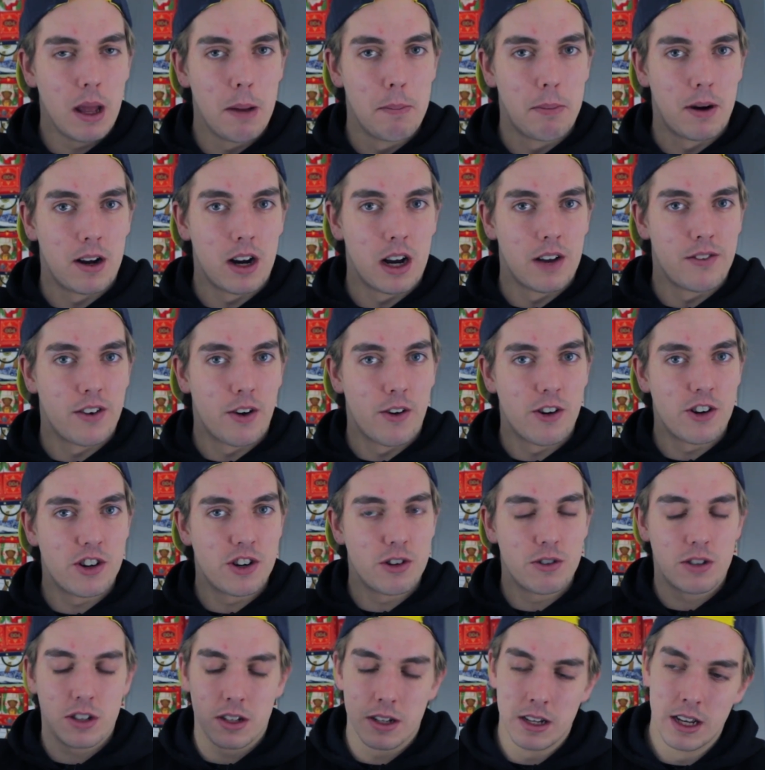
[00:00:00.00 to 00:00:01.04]
bottle of orange
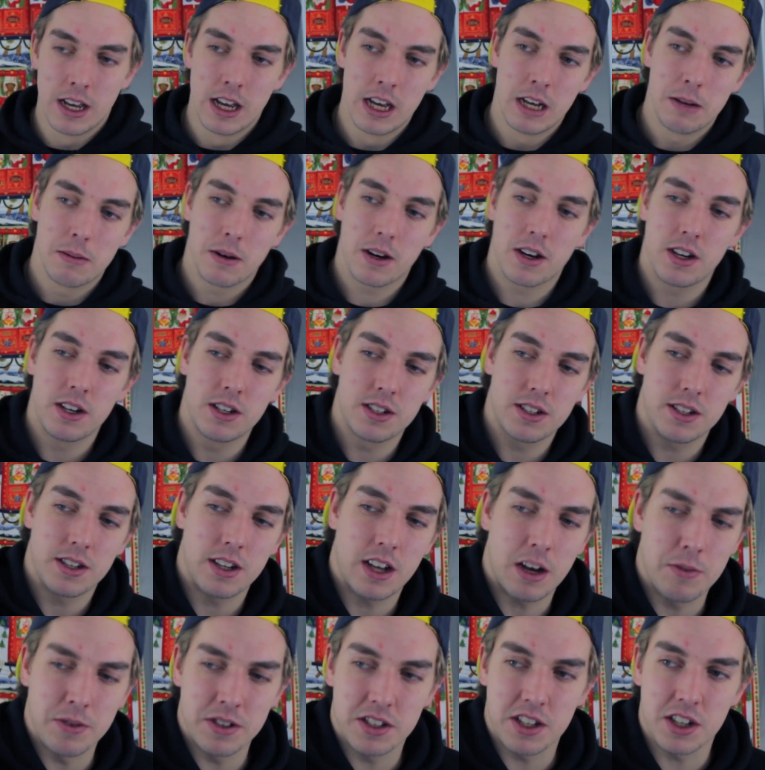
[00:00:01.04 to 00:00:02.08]
juice because
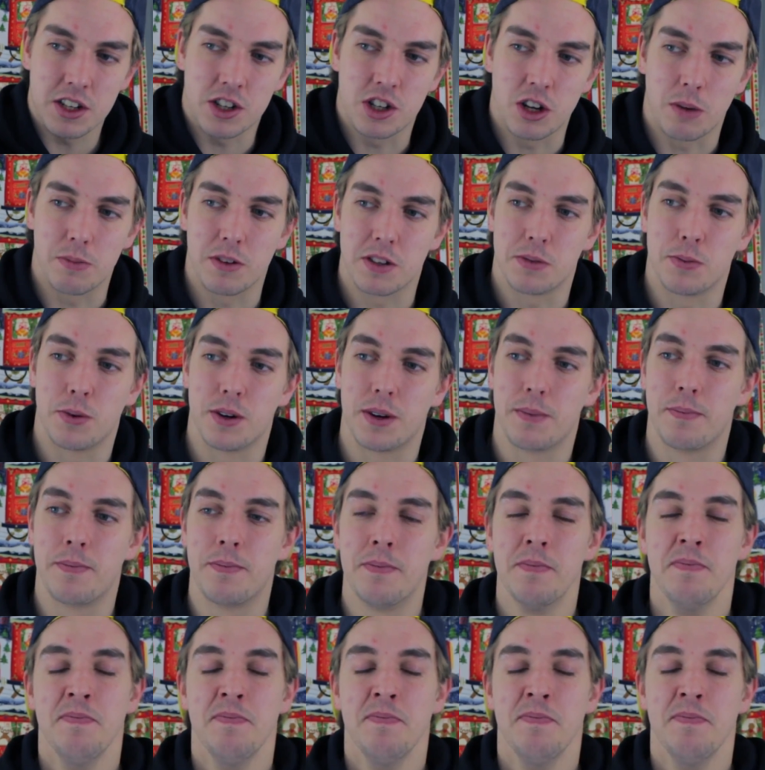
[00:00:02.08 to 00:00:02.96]
I went to the shop this morning.